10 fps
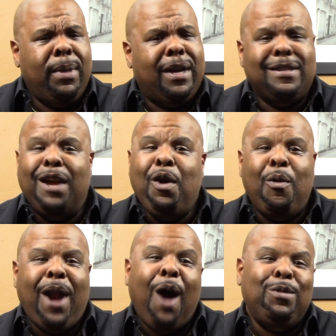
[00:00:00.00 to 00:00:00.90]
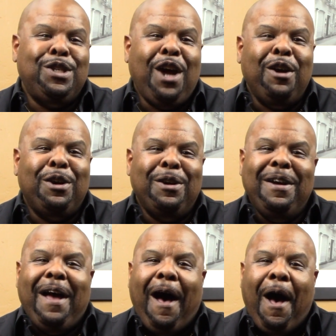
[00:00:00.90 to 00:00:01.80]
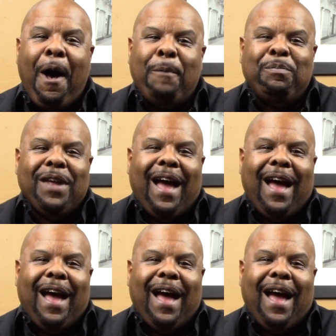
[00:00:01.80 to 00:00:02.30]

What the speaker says: Because I know when I was younger, I